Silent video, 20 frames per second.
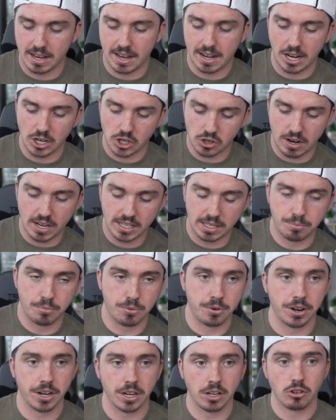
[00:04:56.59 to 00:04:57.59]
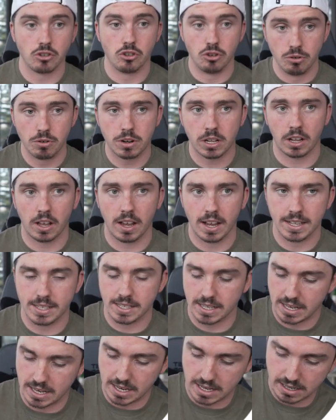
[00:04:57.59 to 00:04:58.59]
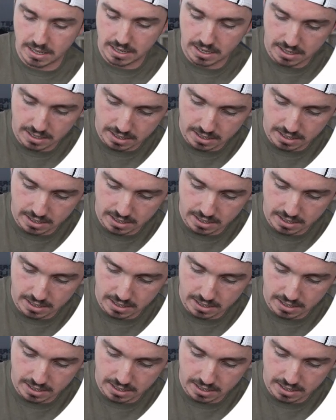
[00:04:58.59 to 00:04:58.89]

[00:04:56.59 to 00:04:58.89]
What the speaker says: and I tried to bring new clients in